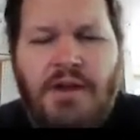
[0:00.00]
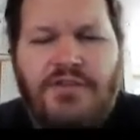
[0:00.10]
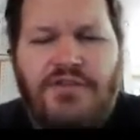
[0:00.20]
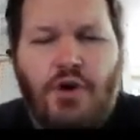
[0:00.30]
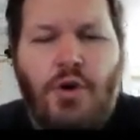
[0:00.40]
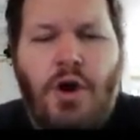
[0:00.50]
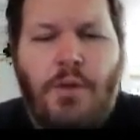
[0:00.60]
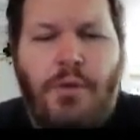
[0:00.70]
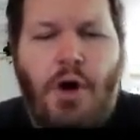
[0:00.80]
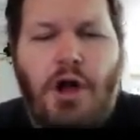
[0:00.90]

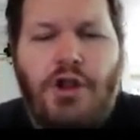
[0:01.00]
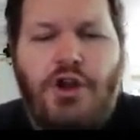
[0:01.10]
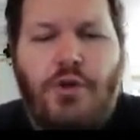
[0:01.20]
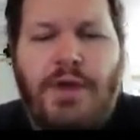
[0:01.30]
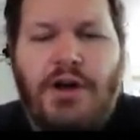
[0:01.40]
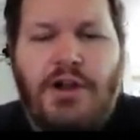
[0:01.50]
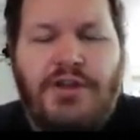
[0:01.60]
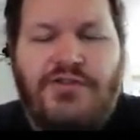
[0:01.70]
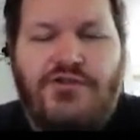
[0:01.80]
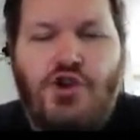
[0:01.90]
so polynomial
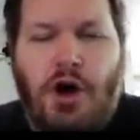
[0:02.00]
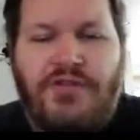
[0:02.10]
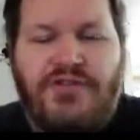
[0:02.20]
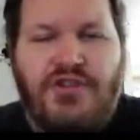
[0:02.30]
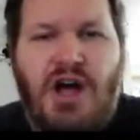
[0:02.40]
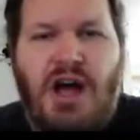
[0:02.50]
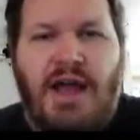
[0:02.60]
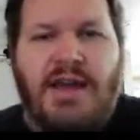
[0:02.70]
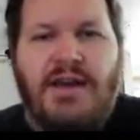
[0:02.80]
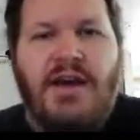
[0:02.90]
is just
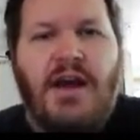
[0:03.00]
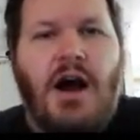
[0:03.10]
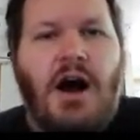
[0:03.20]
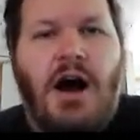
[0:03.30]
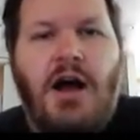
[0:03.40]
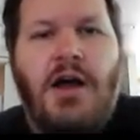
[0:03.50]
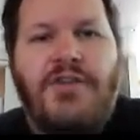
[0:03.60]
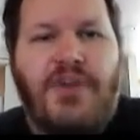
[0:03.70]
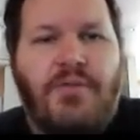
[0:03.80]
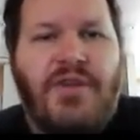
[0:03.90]
like
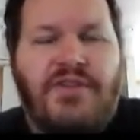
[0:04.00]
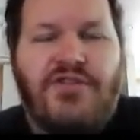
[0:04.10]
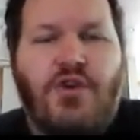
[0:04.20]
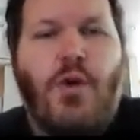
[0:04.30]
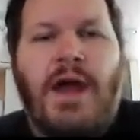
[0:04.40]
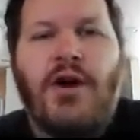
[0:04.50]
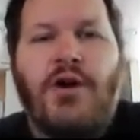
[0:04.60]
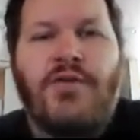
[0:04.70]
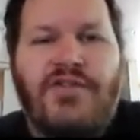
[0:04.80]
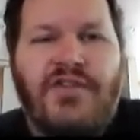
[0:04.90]
something
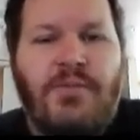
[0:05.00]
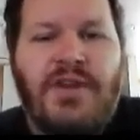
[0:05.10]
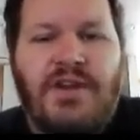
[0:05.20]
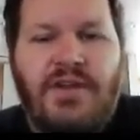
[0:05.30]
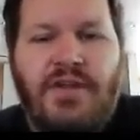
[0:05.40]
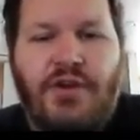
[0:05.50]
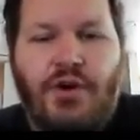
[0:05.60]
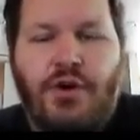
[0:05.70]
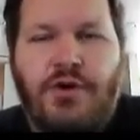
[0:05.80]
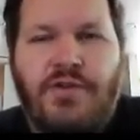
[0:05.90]
squared, something to the
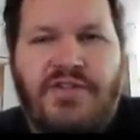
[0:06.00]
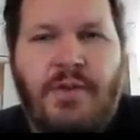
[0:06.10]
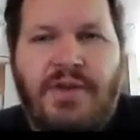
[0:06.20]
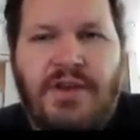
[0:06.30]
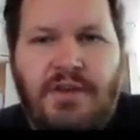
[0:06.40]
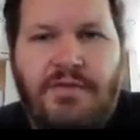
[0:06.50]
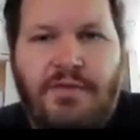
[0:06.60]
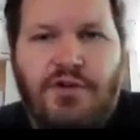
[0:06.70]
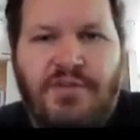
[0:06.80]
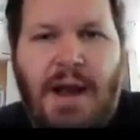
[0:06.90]
third, something to the
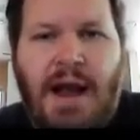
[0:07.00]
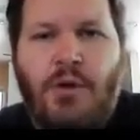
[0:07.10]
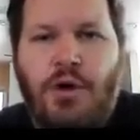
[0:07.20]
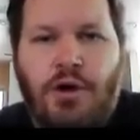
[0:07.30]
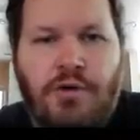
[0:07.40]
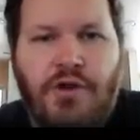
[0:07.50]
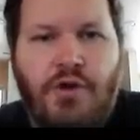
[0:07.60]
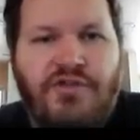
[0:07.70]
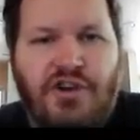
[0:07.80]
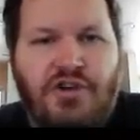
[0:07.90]
first power.
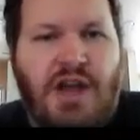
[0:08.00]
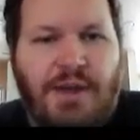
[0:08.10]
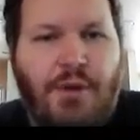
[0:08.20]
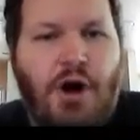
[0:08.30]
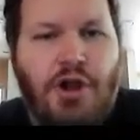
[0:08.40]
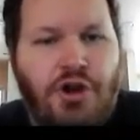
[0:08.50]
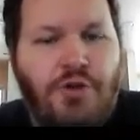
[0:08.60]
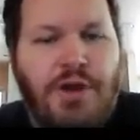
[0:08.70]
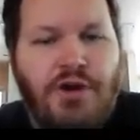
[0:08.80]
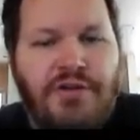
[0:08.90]
Those are like
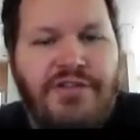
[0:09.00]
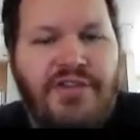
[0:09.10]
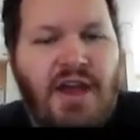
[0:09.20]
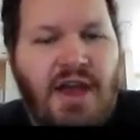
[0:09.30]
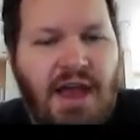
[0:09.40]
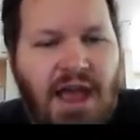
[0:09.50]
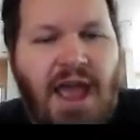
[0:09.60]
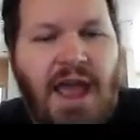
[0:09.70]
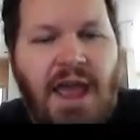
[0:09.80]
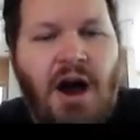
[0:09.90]
polynomials.
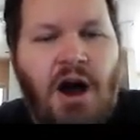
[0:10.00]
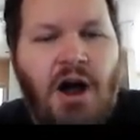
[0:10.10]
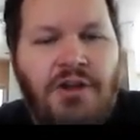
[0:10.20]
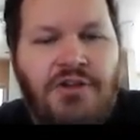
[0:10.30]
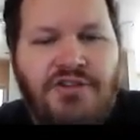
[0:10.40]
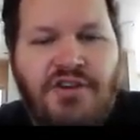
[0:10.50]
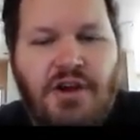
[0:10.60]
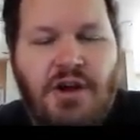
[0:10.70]
And